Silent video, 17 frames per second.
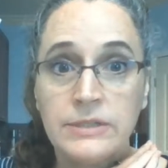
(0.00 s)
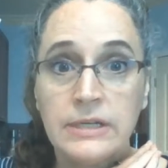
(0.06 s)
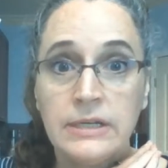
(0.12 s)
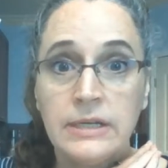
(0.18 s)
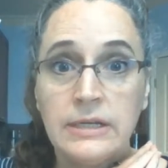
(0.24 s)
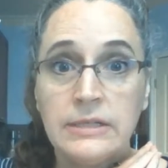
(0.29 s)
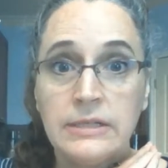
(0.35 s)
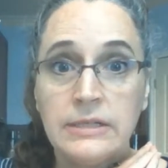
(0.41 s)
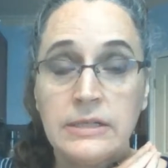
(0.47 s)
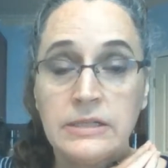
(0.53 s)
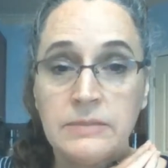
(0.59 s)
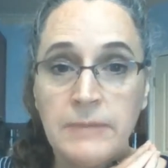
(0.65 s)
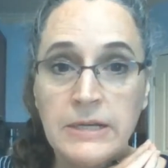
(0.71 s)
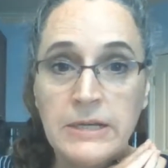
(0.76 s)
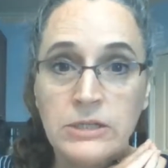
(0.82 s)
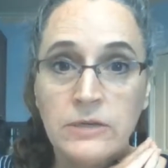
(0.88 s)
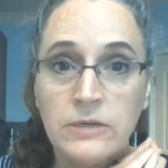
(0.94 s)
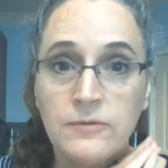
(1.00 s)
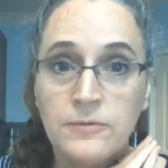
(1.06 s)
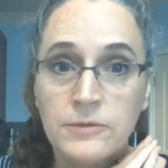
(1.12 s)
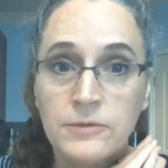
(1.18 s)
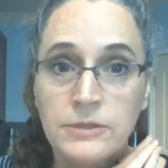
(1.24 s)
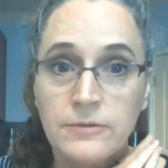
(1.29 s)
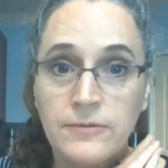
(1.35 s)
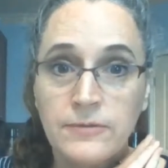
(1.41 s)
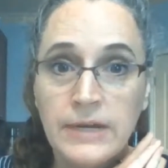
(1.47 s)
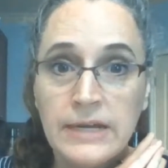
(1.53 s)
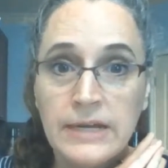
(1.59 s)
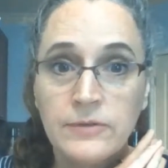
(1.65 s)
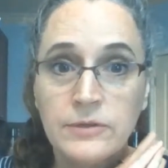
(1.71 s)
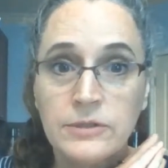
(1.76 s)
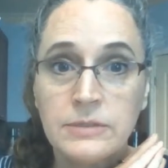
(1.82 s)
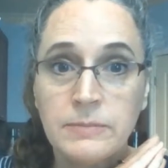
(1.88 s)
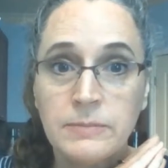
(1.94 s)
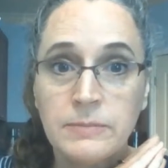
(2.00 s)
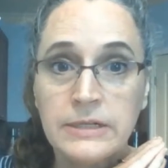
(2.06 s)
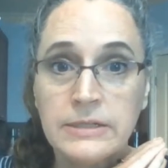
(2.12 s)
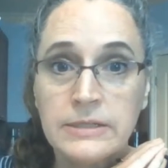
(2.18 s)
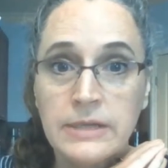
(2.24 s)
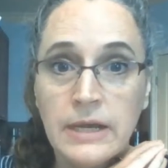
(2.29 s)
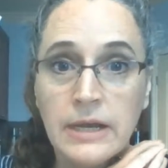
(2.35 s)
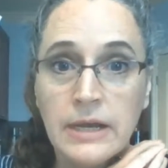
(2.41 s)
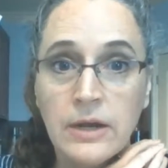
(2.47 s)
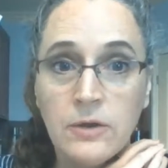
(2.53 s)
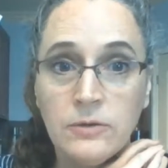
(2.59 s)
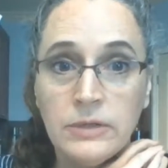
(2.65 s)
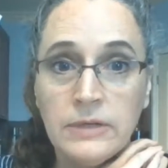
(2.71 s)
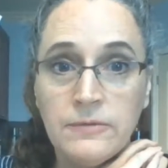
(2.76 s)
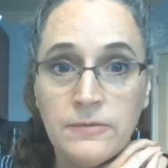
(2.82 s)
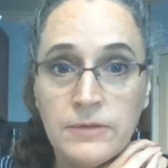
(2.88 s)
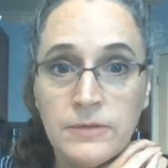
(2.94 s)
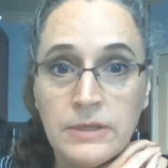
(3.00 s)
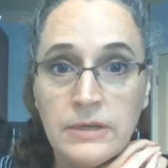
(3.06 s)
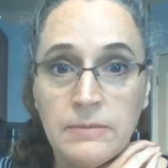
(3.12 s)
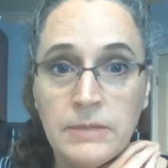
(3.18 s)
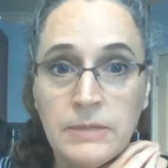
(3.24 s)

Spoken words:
it is especially for survivors, but it's not only for them.